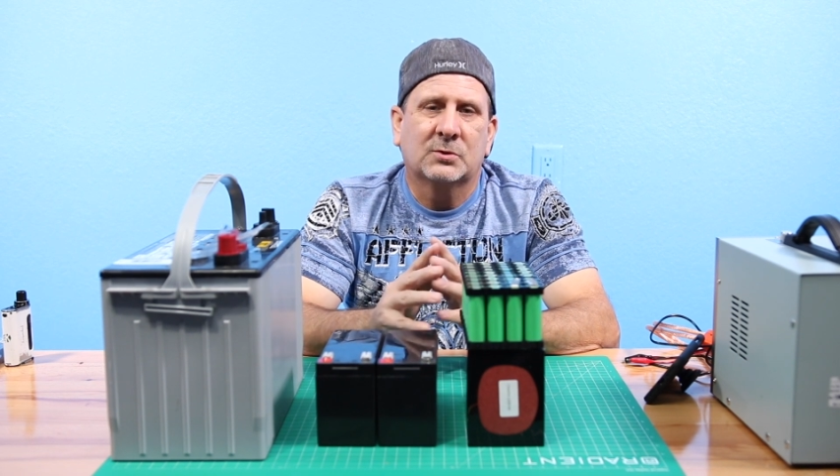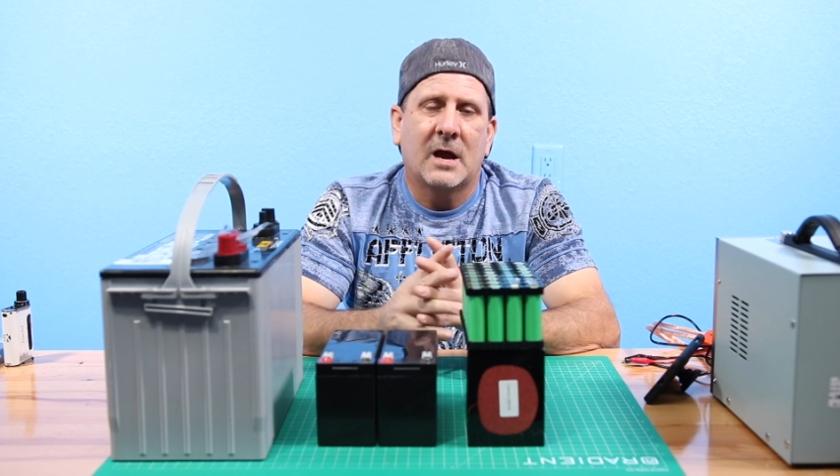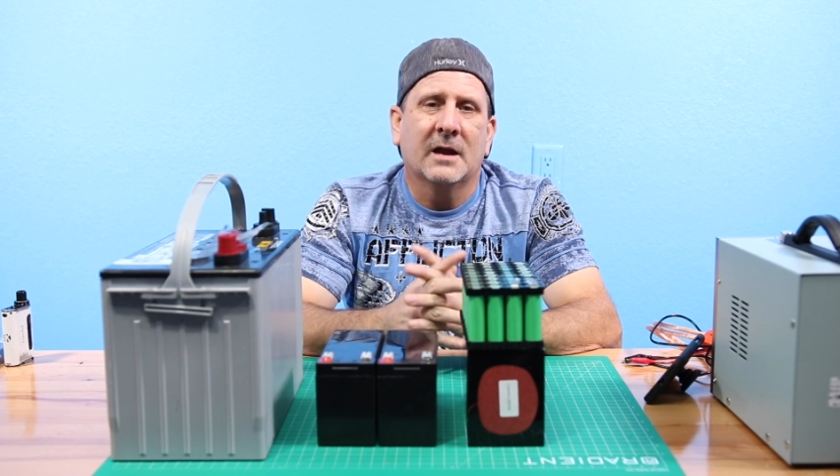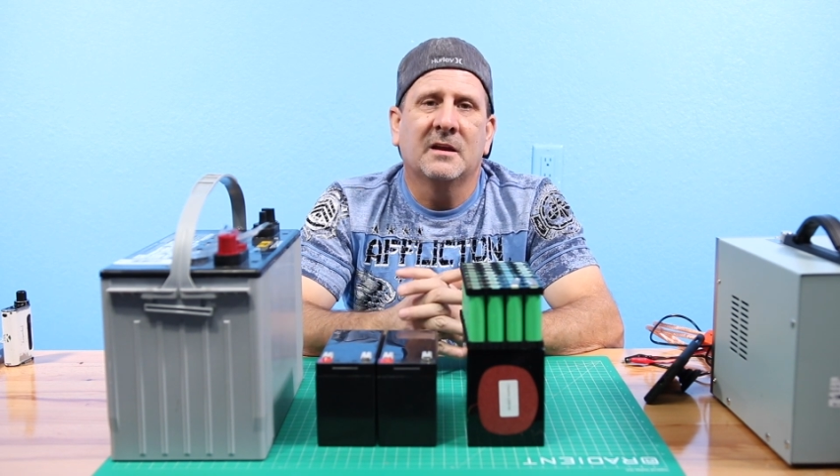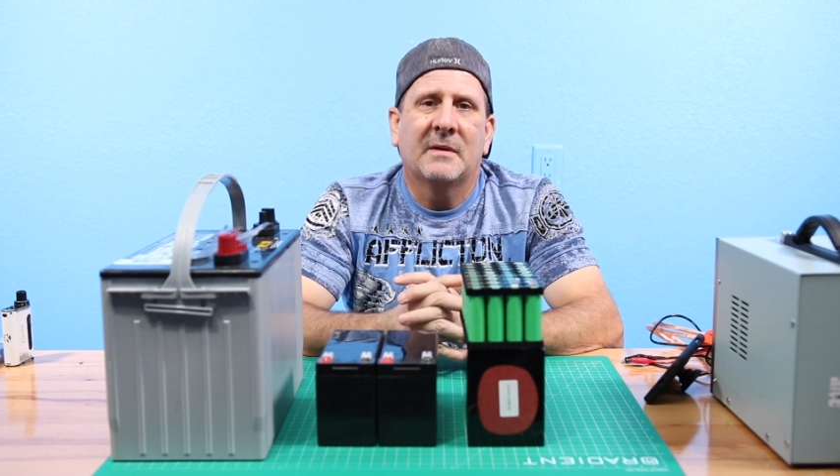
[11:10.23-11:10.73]

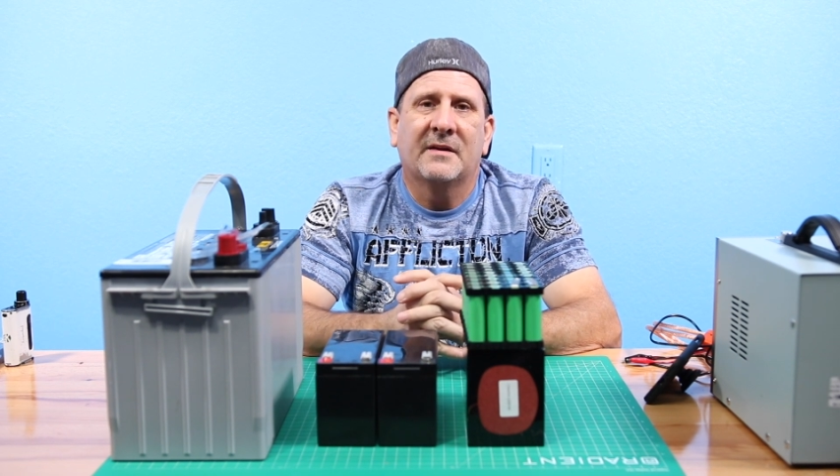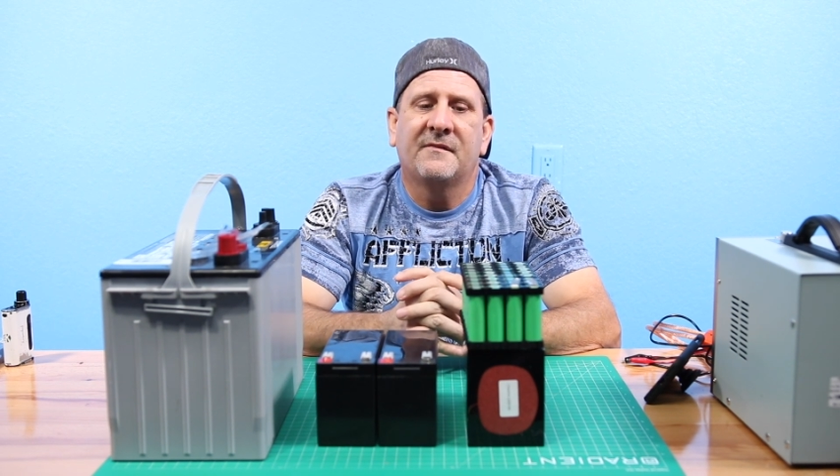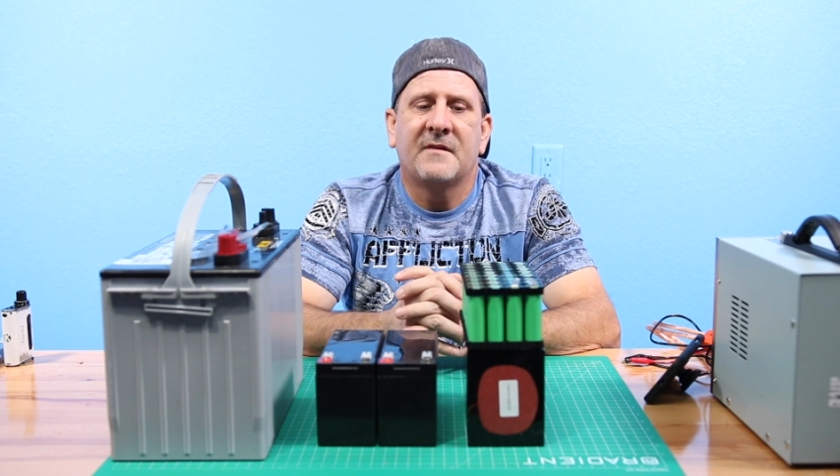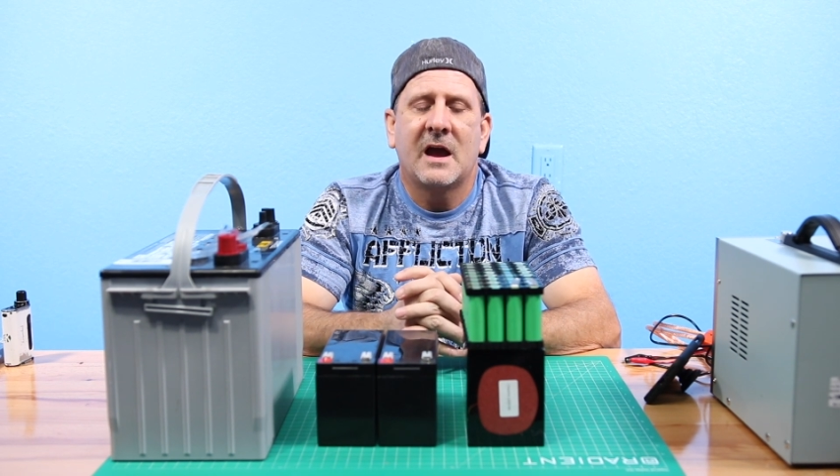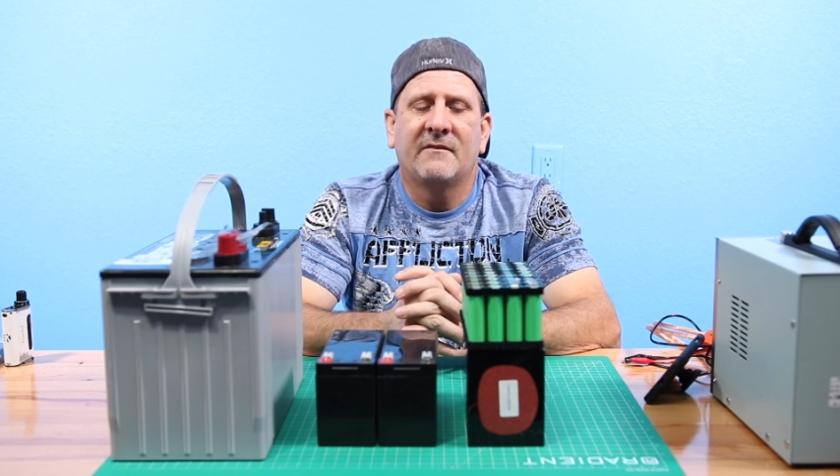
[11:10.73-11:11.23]
talking about a
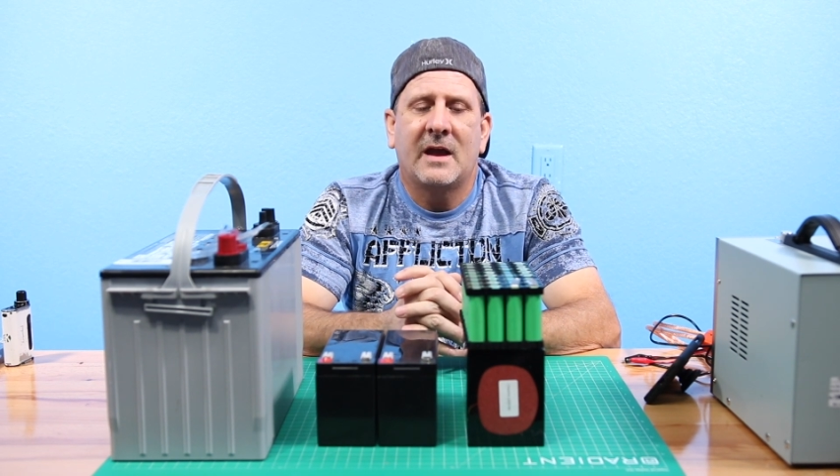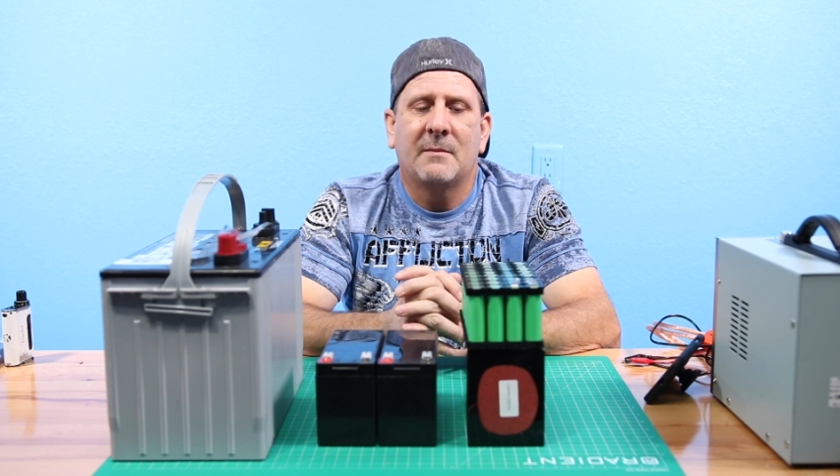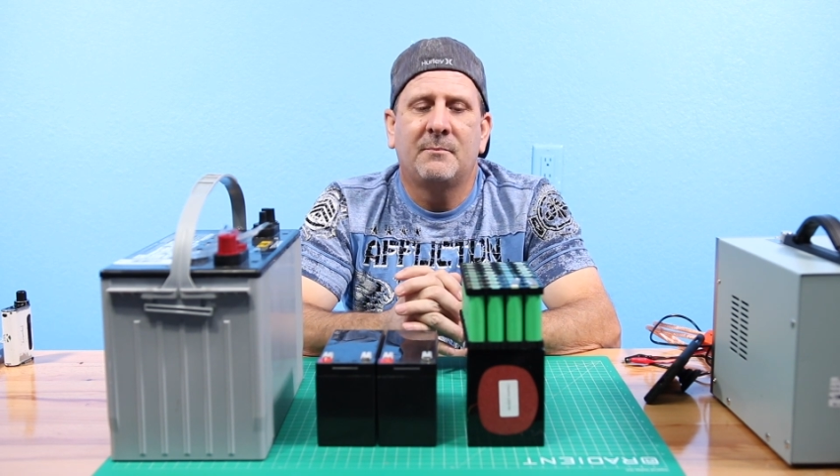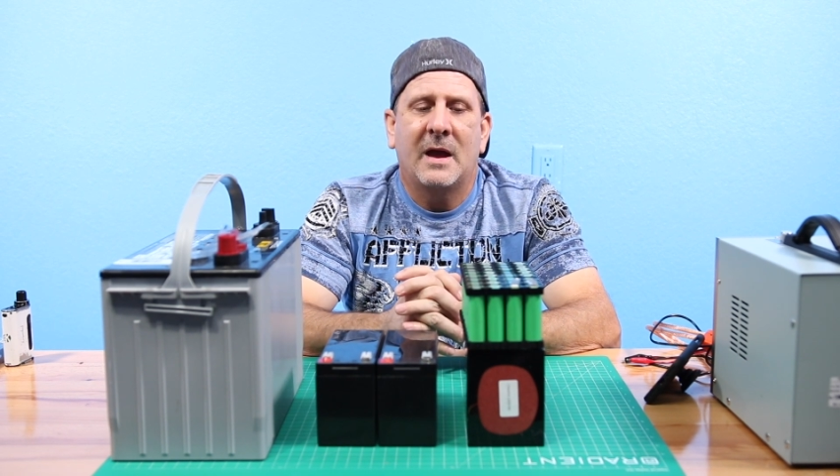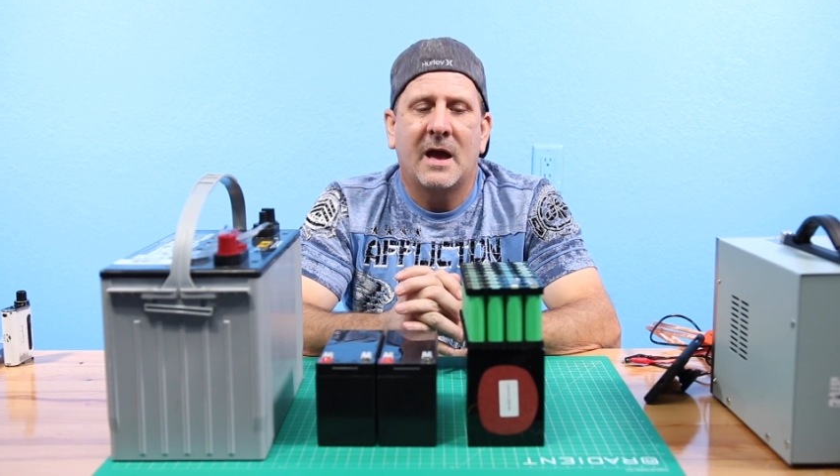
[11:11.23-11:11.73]
5
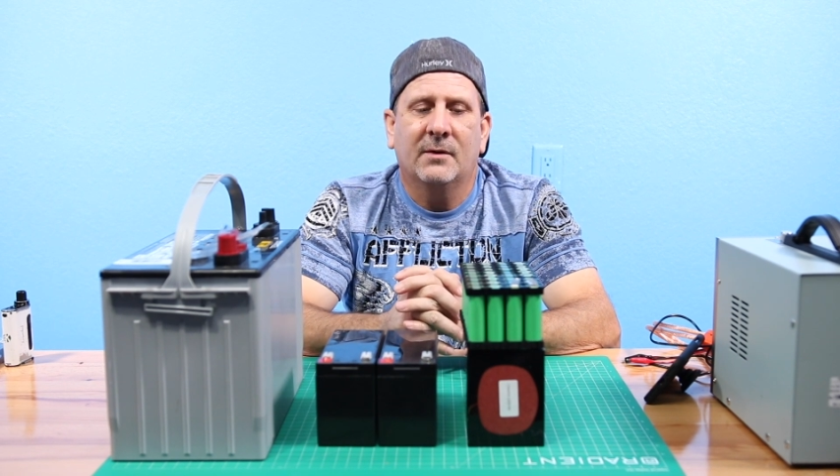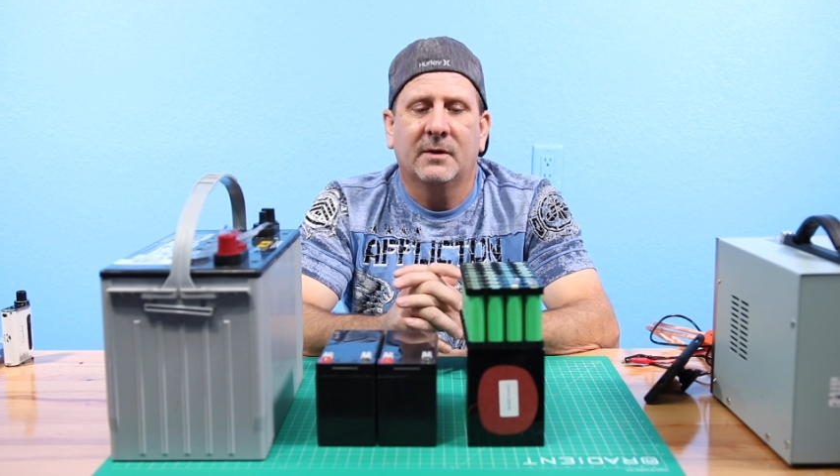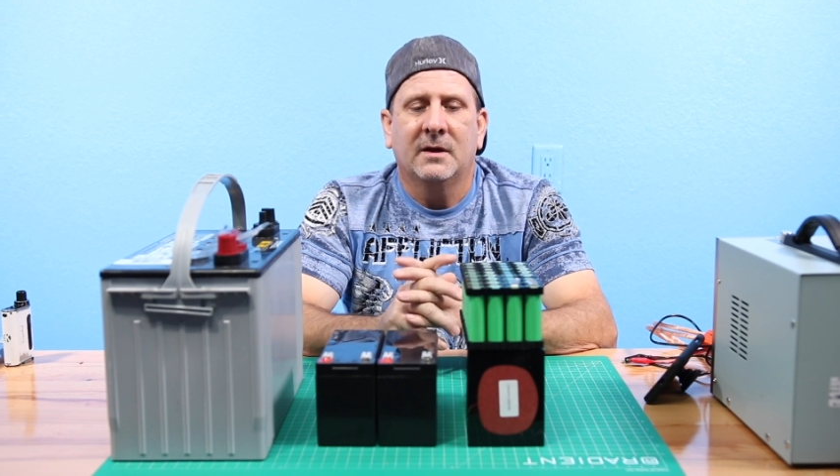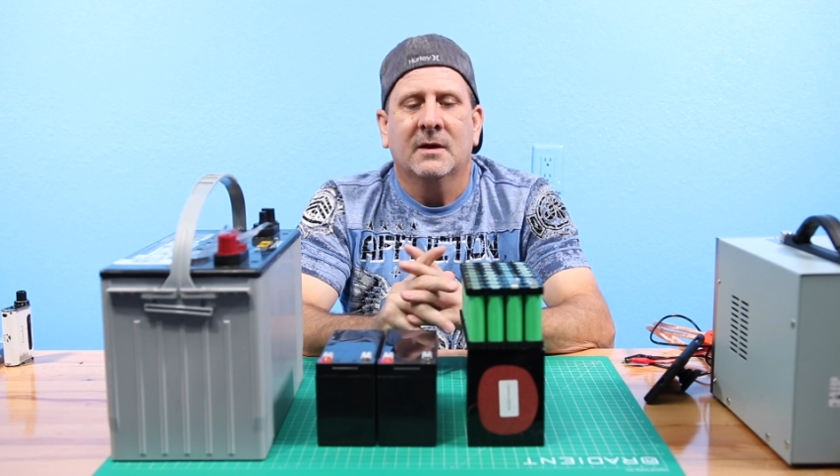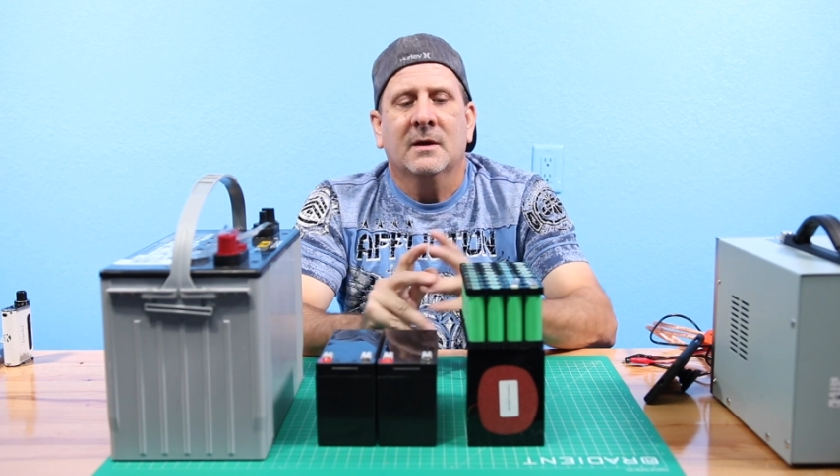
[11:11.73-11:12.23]
amp battery.